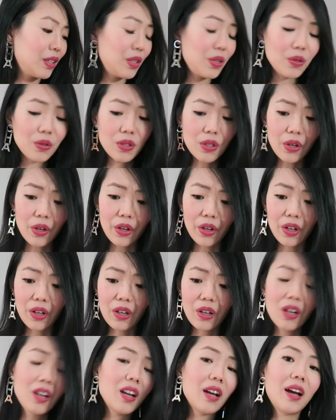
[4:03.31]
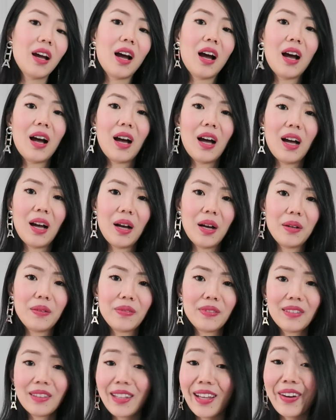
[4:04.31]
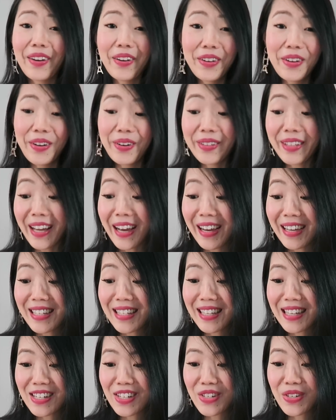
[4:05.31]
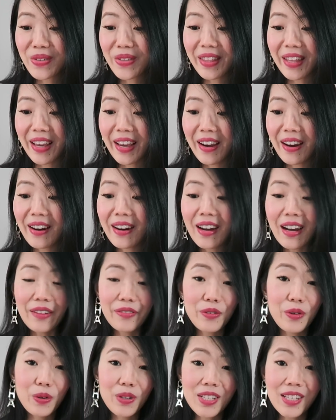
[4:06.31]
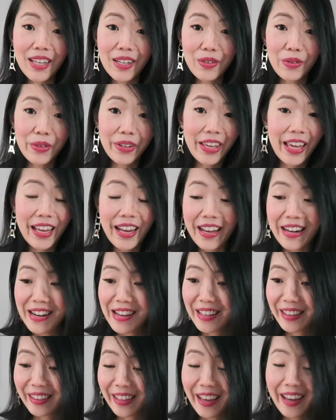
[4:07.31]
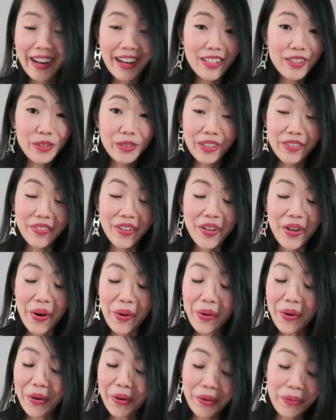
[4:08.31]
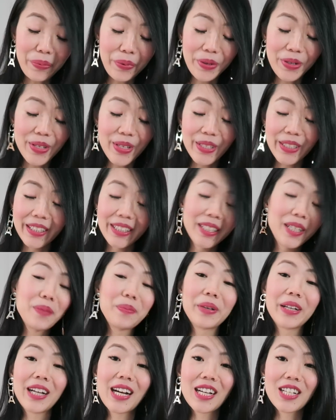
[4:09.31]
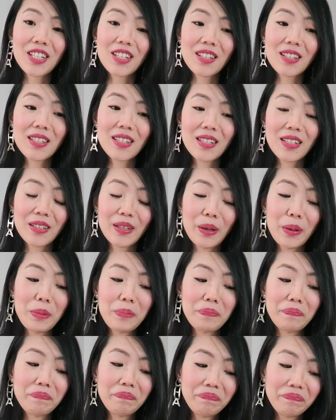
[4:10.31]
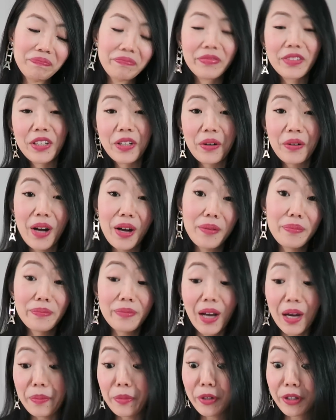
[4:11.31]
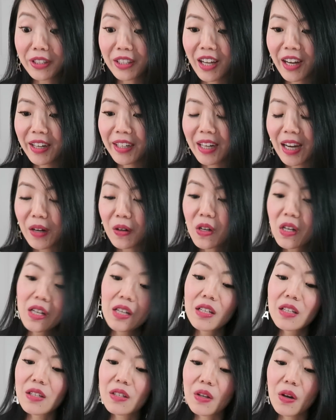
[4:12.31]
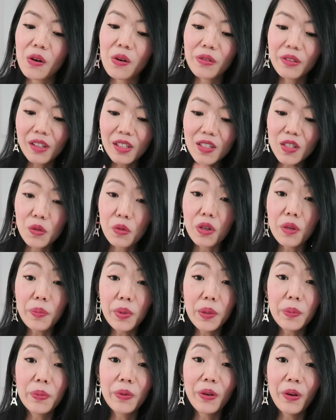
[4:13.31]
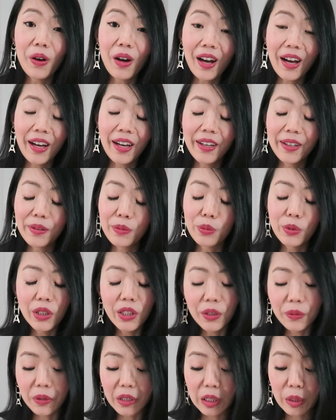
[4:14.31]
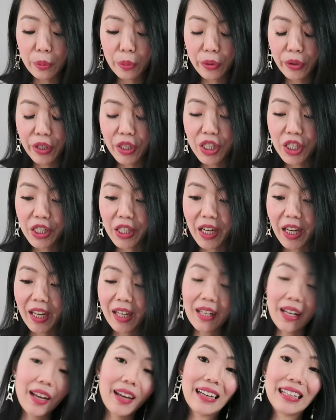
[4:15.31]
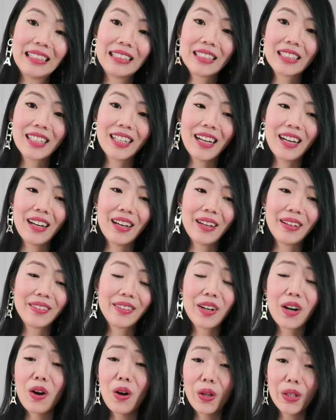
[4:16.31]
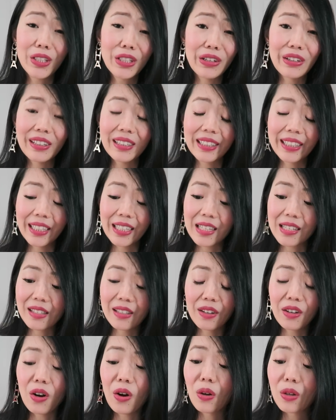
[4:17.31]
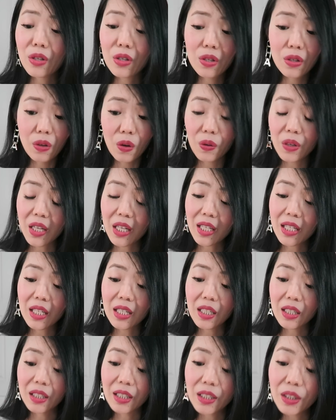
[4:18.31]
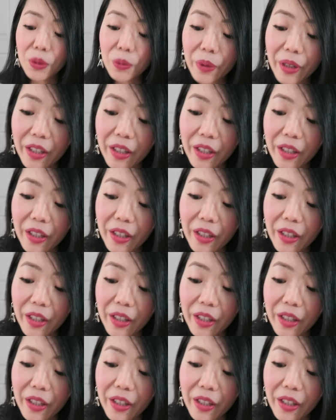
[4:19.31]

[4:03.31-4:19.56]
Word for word: use her, uh, let her know that I sent you there. Of course, I don't get anything. I don't even know her personally, but I just, um, you know, I, I'm her client now. So these three people I really, really appreciate, and uh, they're all darlings. They're all so easy to deal